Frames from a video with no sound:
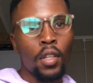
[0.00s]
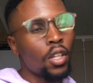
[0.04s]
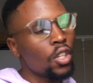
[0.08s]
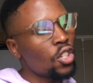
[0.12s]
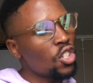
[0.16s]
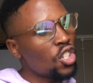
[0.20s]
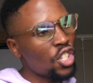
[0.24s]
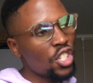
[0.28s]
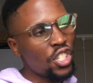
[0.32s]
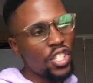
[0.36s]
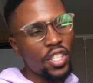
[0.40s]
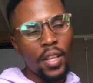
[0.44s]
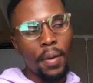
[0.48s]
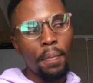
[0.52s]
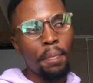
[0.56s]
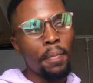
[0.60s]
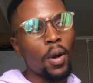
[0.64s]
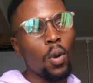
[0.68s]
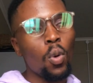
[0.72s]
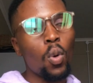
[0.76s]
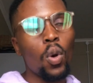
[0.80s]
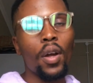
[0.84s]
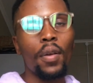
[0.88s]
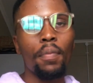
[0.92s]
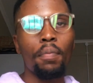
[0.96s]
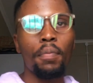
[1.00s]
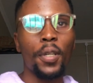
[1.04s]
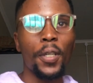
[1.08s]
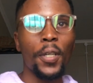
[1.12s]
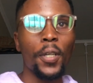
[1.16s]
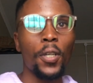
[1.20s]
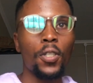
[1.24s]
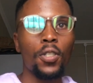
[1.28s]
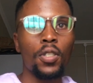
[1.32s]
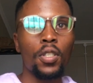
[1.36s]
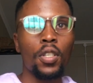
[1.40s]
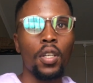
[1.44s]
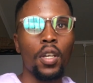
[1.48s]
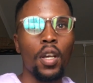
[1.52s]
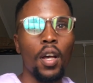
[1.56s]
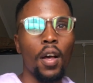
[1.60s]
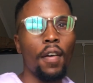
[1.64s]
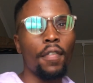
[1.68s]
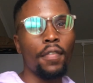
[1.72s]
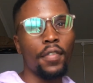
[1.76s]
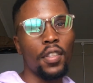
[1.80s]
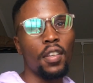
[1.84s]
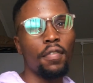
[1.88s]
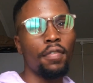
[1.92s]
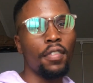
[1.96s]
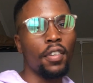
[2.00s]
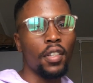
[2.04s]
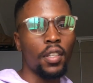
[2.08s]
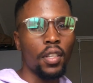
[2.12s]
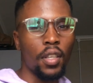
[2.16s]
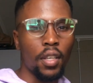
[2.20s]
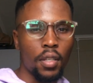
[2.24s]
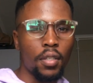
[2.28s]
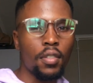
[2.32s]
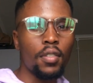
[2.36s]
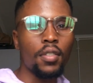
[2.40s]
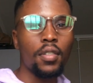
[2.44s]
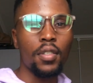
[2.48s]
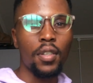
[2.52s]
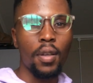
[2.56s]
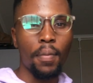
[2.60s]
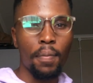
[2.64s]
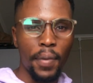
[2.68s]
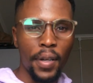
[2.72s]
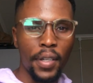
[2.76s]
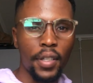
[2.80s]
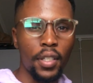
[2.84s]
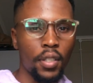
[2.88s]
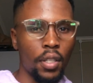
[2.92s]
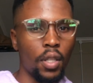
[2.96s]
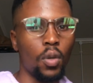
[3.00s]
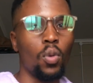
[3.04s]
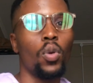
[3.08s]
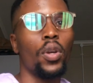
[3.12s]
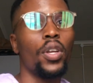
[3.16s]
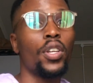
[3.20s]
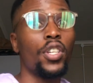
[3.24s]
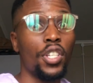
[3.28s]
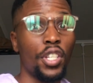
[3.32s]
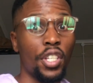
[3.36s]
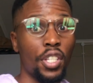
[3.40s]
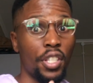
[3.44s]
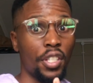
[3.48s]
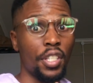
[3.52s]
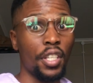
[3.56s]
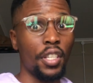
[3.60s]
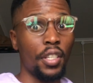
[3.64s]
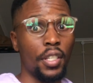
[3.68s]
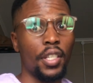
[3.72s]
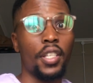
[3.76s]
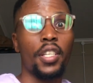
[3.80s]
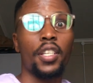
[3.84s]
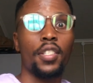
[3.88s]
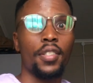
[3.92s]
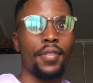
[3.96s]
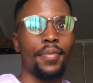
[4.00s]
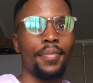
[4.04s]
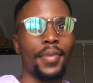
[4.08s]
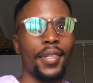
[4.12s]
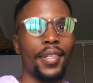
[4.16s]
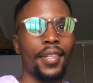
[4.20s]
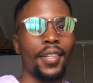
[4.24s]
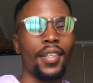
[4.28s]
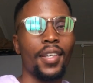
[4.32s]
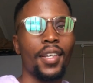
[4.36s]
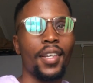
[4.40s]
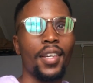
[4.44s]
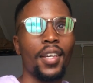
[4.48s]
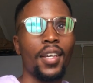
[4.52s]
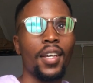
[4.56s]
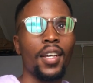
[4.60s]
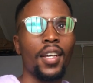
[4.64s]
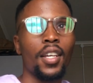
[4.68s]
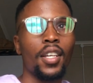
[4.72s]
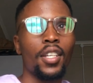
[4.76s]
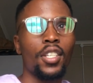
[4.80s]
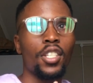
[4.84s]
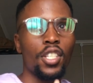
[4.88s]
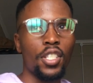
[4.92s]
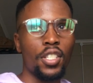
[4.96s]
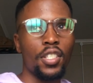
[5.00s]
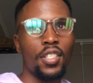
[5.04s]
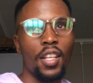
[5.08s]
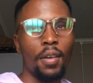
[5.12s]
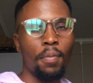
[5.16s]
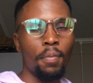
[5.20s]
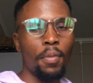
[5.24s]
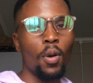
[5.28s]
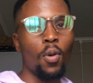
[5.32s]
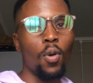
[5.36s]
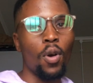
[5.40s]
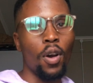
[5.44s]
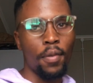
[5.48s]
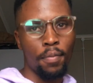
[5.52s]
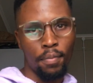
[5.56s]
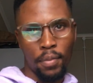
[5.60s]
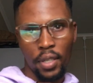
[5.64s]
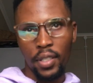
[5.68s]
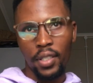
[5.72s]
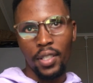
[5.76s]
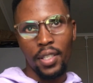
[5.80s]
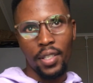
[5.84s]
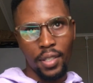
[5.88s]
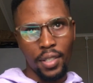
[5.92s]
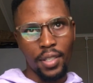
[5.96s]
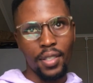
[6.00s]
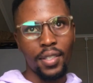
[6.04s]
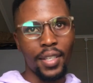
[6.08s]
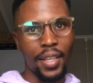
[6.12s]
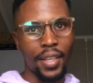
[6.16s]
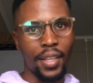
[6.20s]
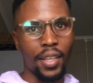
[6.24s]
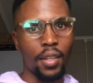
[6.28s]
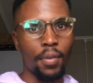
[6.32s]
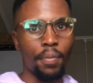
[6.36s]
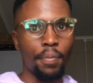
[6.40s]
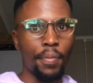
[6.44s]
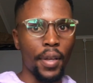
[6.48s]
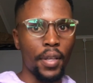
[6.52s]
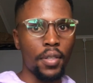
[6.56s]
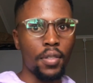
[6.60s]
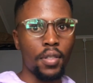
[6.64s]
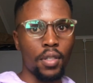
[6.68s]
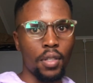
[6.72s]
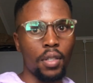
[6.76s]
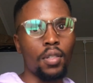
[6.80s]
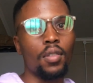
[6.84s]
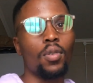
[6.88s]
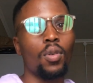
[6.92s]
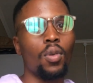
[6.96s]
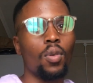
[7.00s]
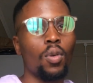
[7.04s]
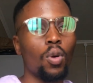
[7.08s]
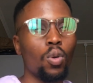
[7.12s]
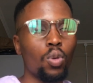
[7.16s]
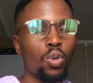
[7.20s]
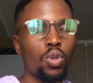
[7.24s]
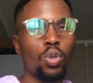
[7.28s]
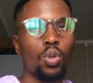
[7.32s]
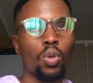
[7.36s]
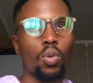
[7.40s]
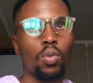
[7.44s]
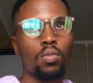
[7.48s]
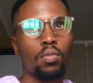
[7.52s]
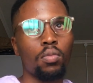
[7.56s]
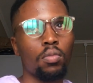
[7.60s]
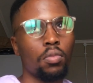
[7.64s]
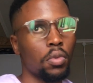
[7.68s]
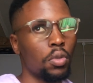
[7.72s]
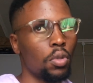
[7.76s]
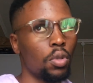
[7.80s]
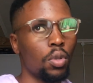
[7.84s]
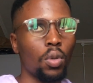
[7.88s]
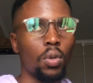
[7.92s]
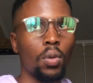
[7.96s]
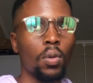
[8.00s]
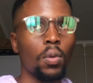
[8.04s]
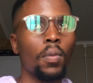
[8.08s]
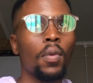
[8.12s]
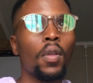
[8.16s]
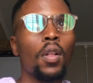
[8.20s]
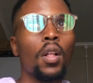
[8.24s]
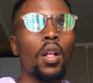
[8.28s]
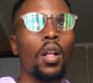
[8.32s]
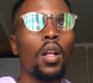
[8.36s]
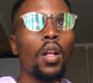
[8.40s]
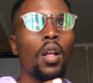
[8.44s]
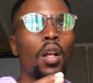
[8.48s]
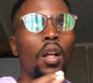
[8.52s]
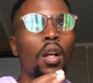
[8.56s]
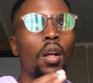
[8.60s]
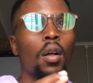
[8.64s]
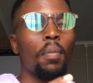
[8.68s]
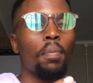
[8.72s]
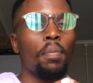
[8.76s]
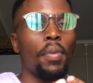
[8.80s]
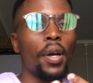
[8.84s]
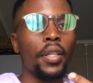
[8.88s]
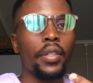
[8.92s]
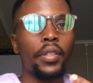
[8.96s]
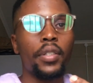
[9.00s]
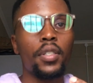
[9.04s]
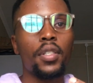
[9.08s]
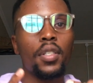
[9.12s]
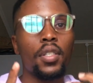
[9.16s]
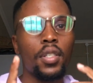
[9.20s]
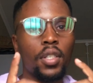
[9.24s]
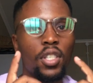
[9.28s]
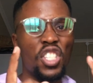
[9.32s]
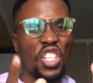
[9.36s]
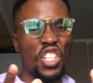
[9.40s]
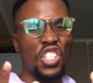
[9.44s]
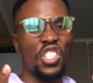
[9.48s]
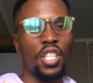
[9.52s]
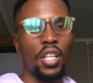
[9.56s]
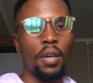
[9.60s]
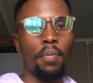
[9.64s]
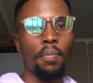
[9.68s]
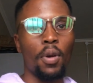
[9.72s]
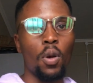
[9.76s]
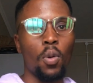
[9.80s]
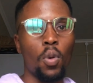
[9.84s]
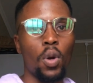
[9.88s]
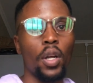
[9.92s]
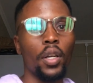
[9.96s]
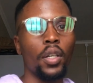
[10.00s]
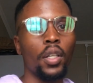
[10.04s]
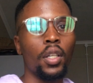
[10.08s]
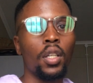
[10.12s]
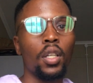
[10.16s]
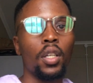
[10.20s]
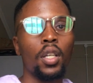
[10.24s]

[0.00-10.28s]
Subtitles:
She's number one because I've never kissed somebody the way she did kiss me. She's number one, but there's a second person also. So, but she's number one.